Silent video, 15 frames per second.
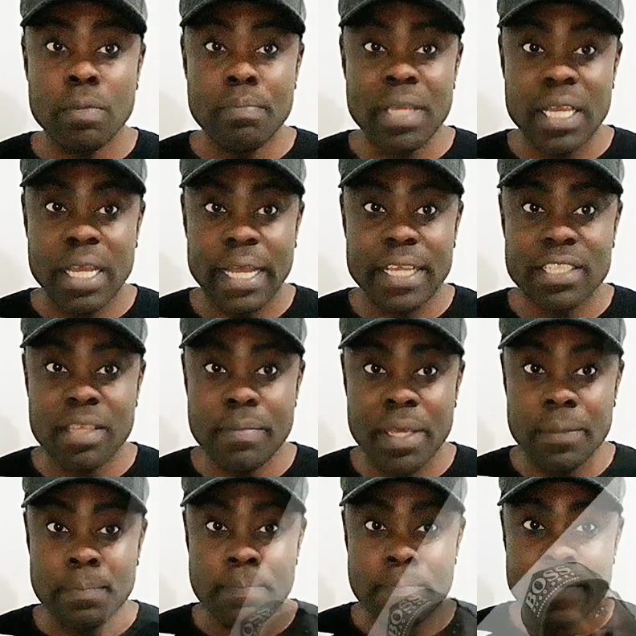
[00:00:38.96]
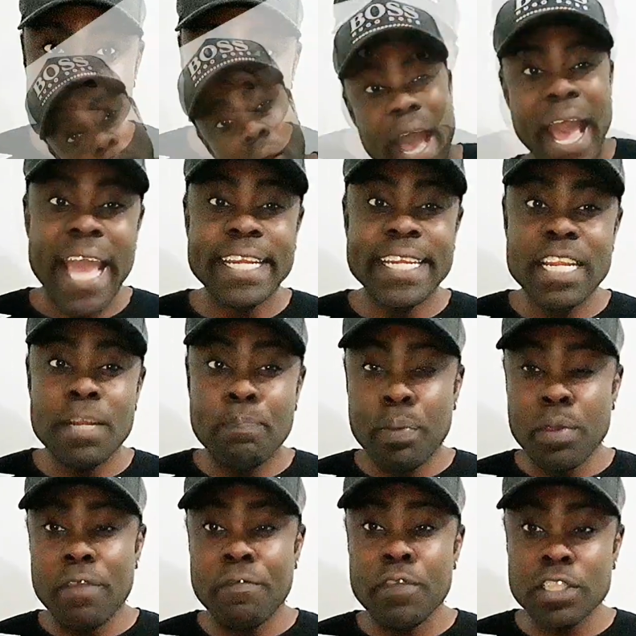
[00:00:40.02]
Jamaica, you see me? Now, I did
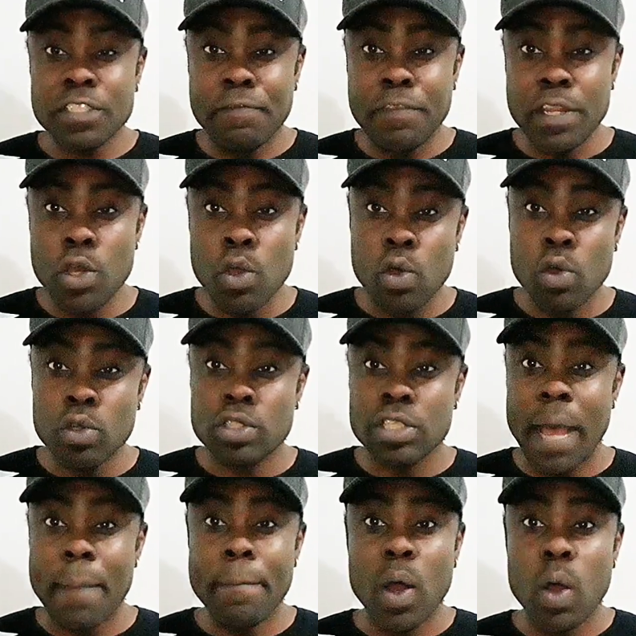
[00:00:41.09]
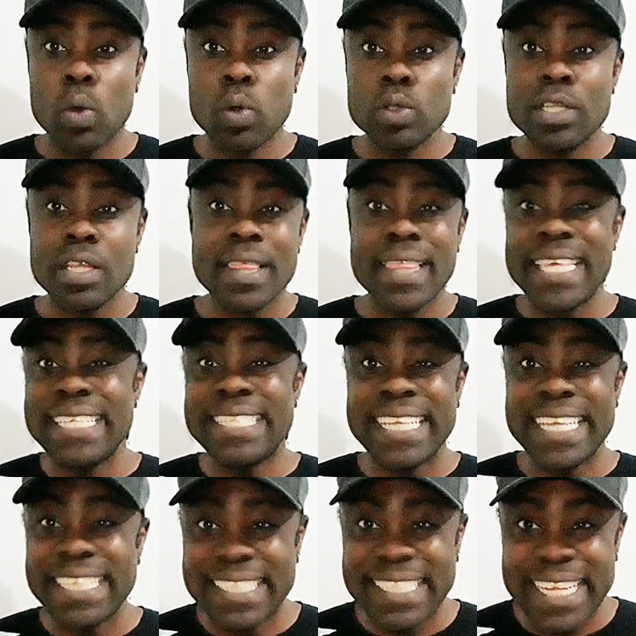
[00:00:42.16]
previous videos about these
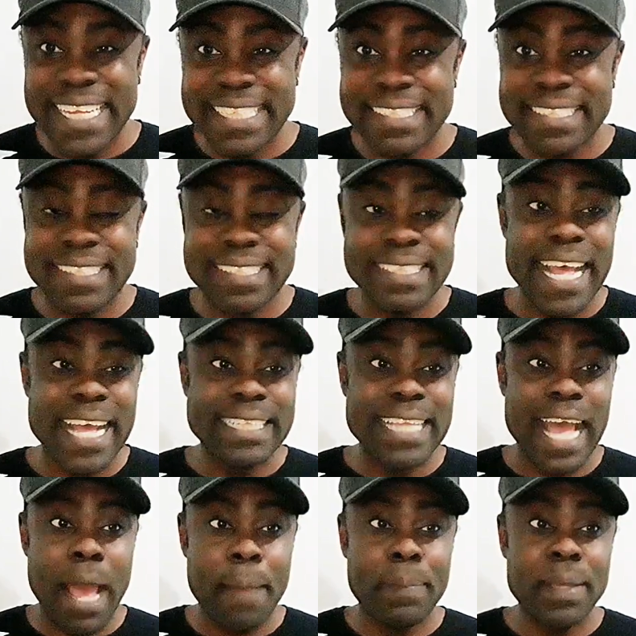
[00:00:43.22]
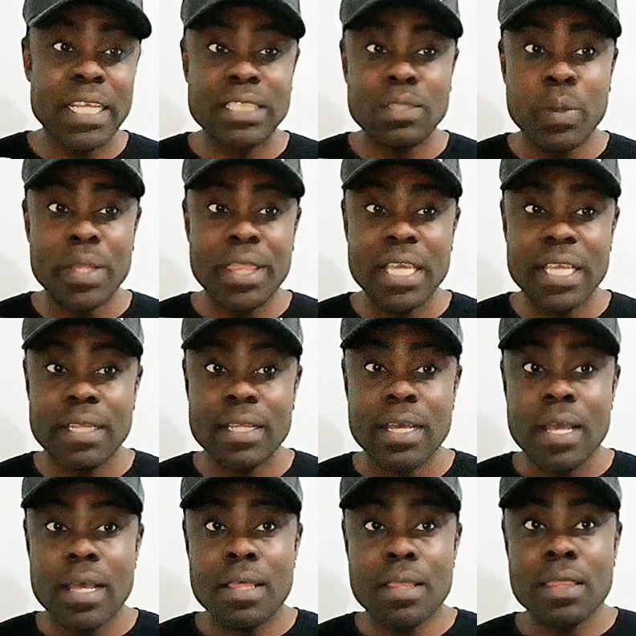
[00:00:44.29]
incidents that happened within
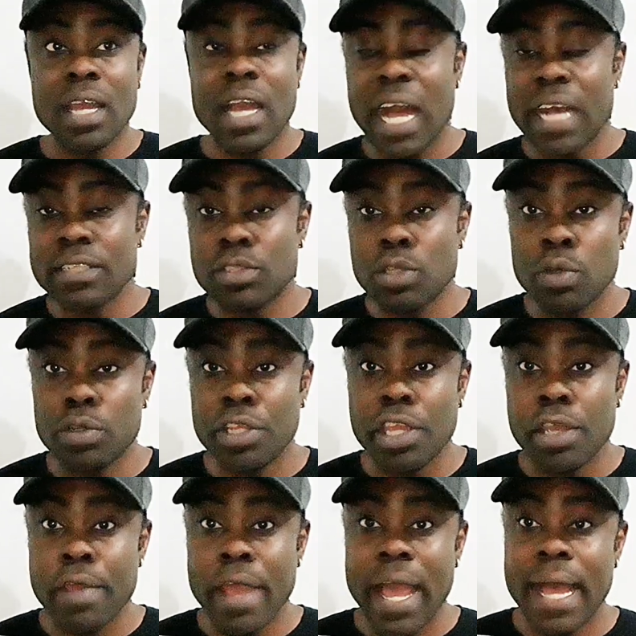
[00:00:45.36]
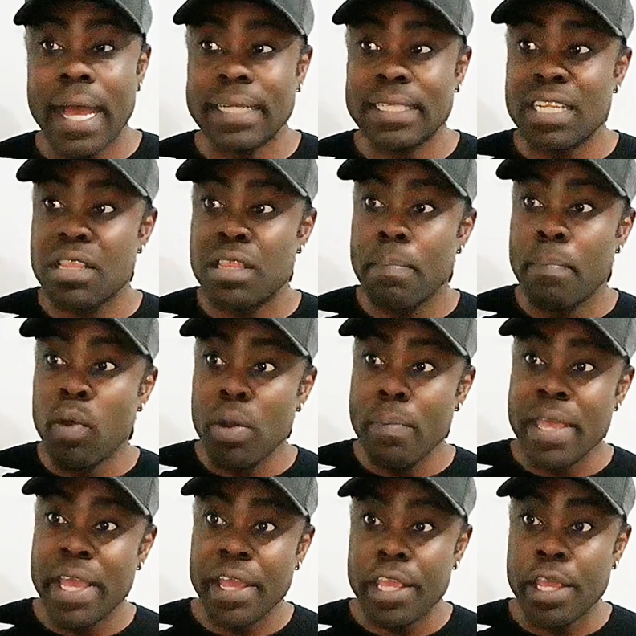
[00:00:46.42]
the Gordon Town area and the Bull
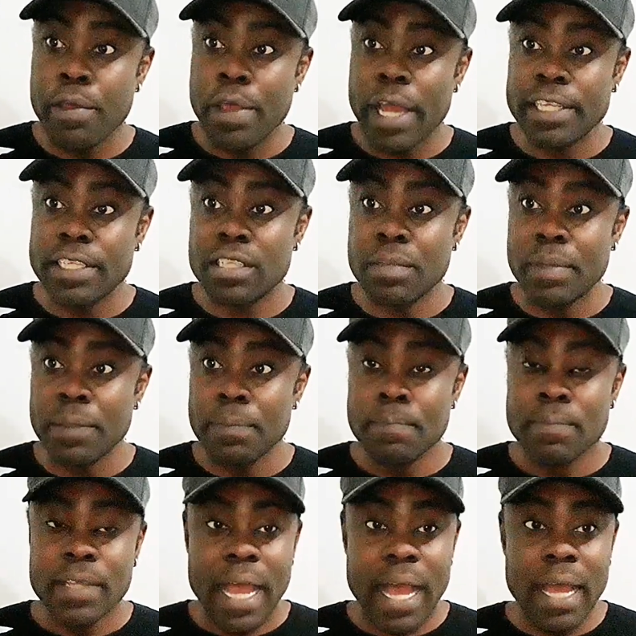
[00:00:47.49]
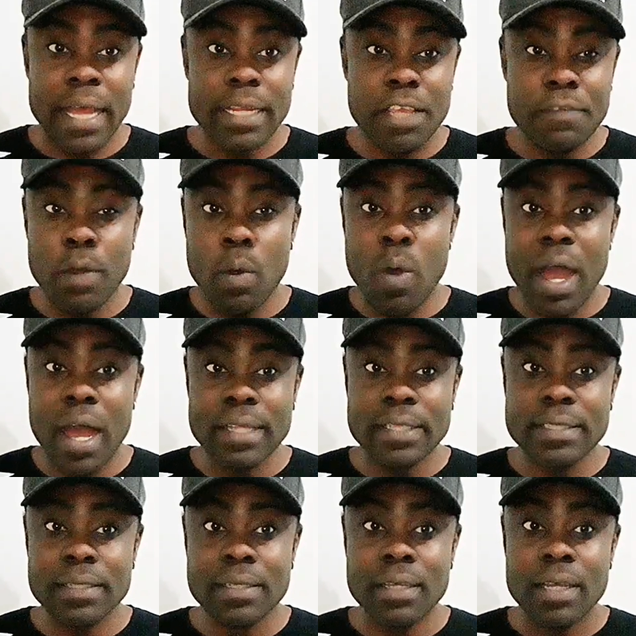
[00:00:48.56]
Bay area, you see me? And if you
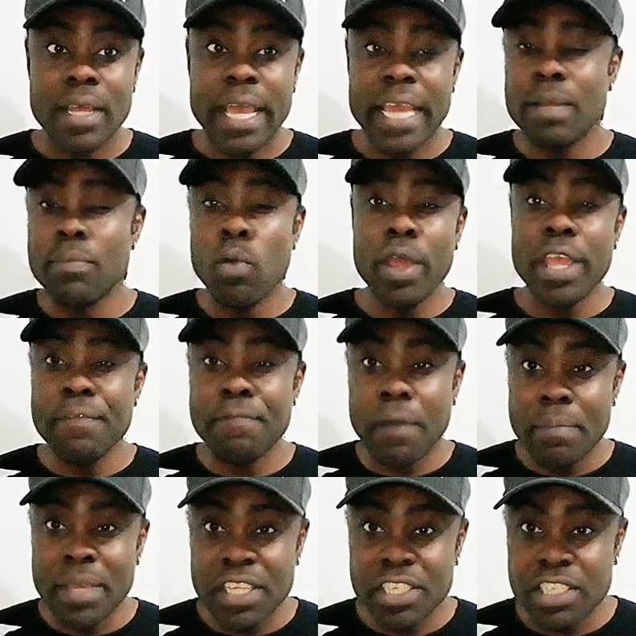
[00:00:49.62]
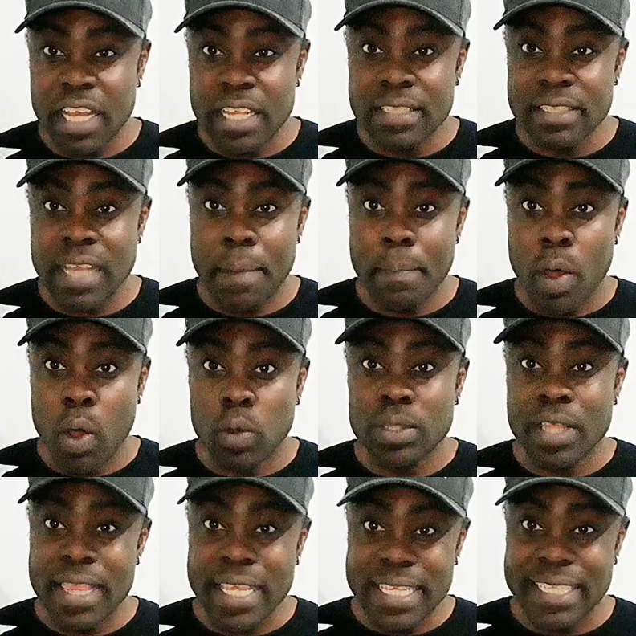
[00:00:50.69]
want any more information
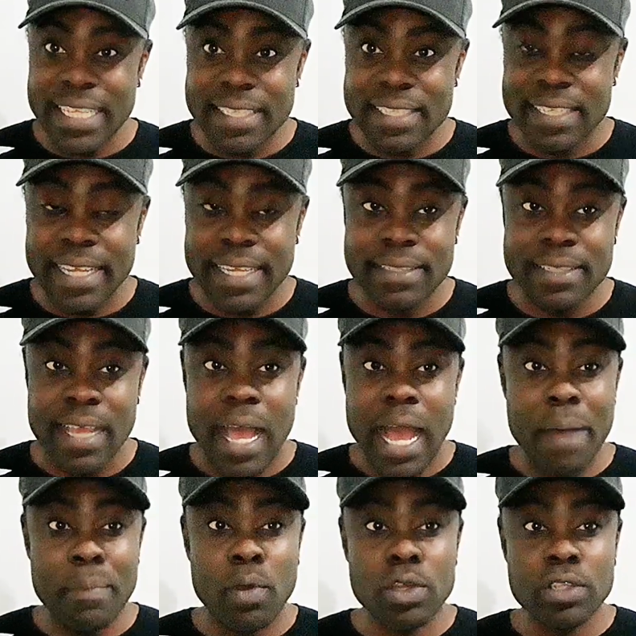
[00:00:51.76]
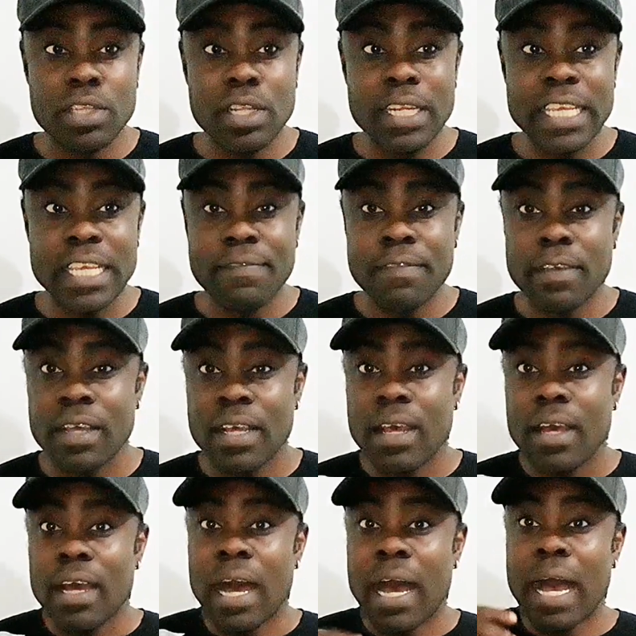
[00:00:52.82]
about these incidents, I'm going to leave
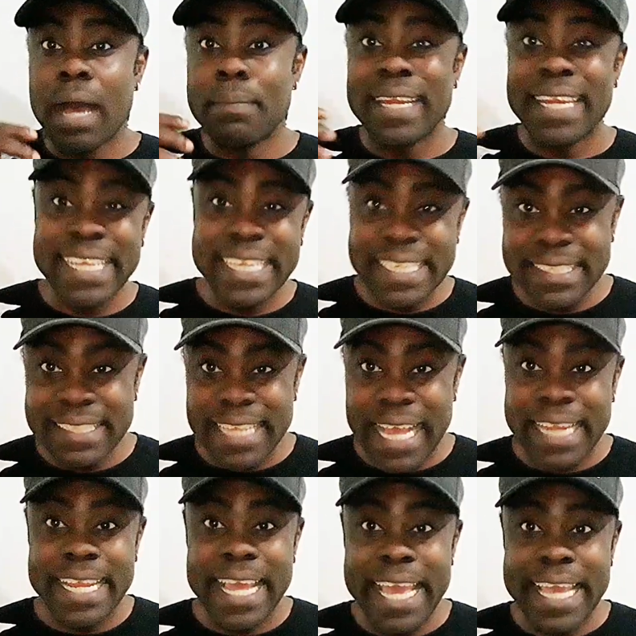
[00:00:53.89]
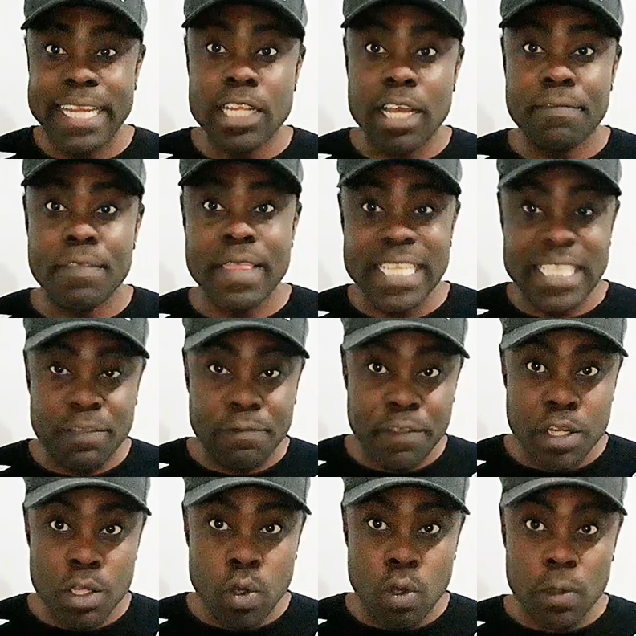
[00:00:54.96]
links at the end of this
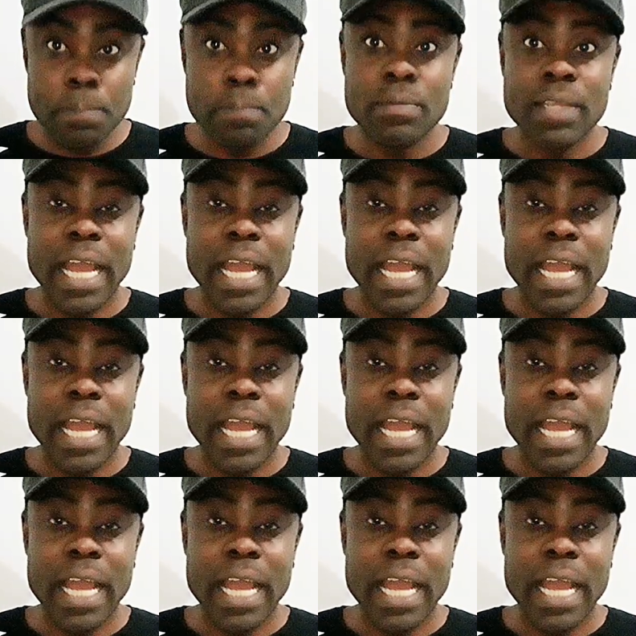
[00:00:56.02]
video.